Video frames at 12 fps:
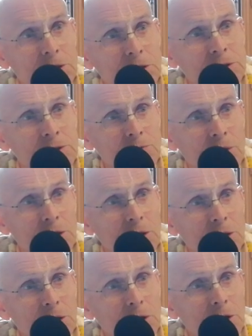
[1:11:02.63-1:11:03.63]
And in this
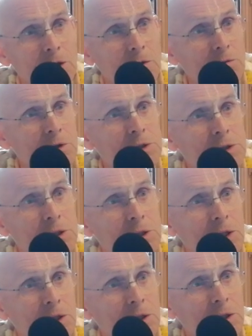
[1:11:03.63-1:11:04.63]
way, we
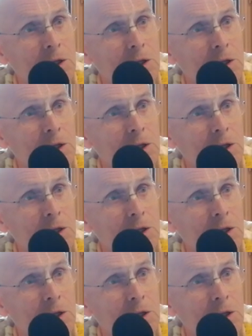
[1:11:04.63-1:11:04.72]
see